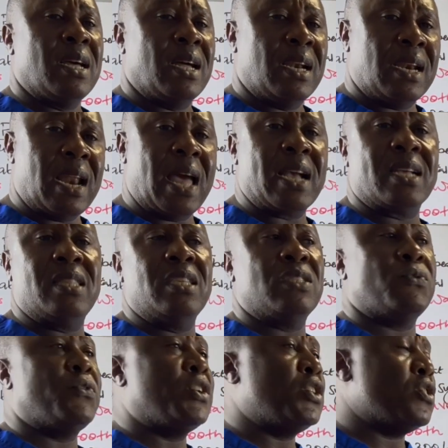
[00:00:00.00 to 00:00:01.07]
like this
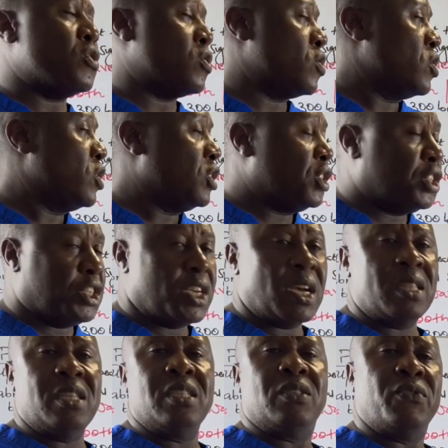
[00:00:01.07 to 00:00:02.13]
video, share
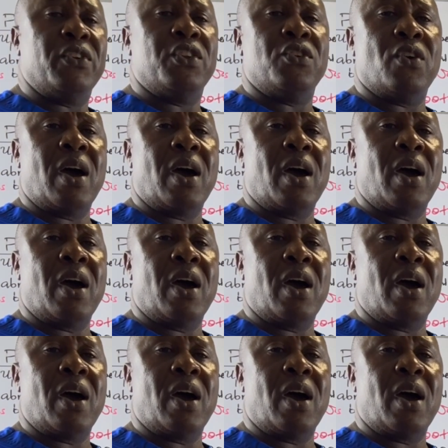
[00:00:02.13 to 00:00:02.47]
this video,